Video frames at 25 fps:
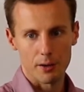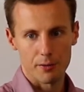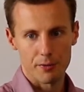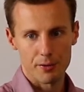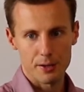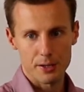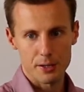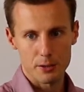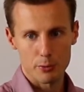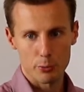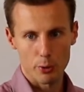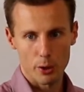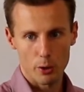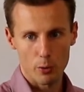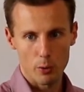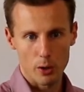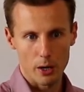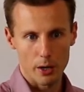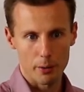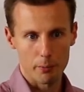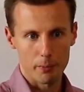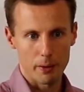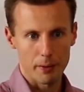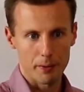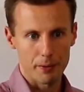this
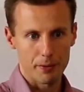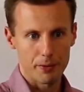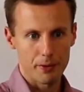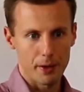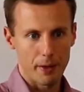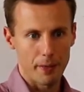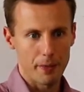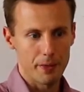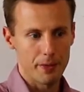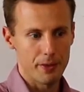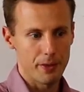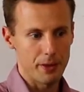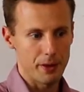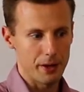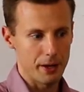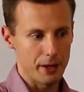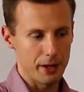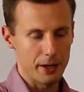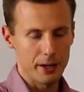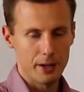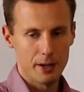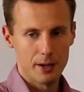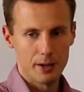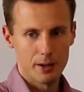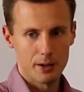requirement that
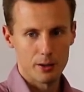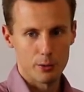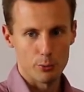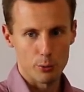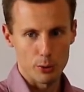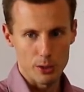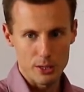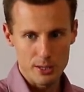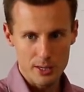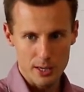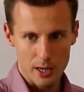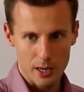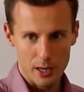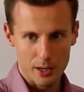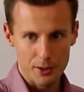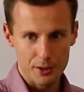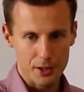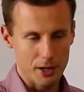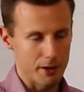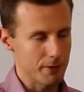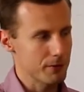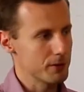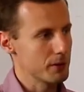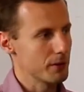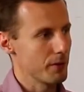the result
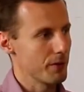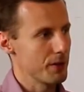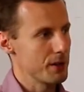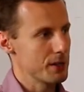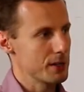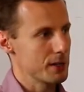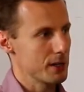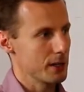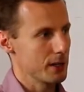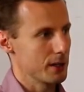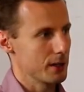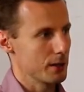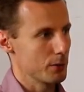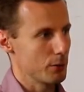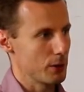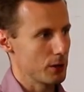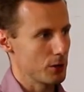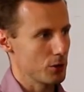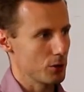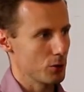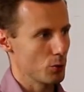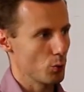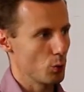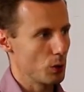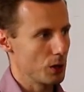after this
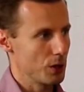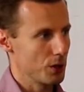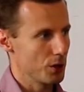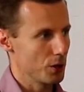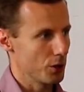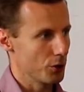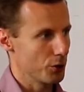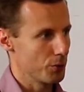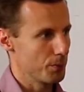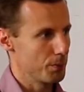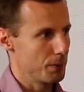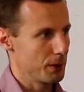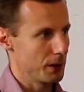iteration will not